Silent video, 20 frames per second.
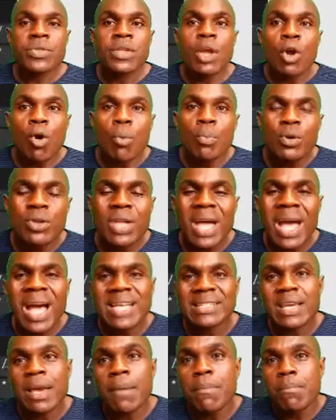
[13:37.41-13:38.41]
The computer
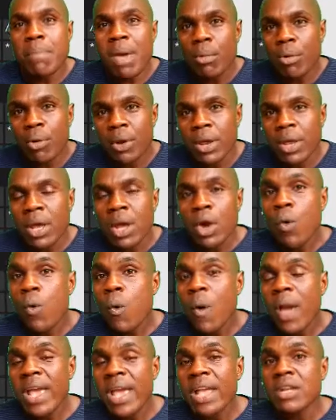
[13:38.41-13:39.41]
has a memory
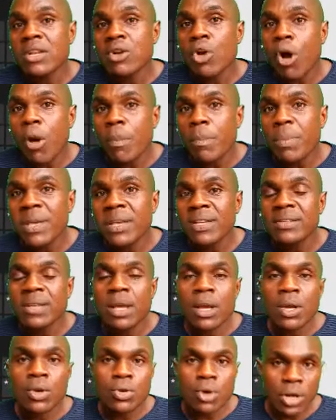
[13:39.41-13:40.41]
where it copies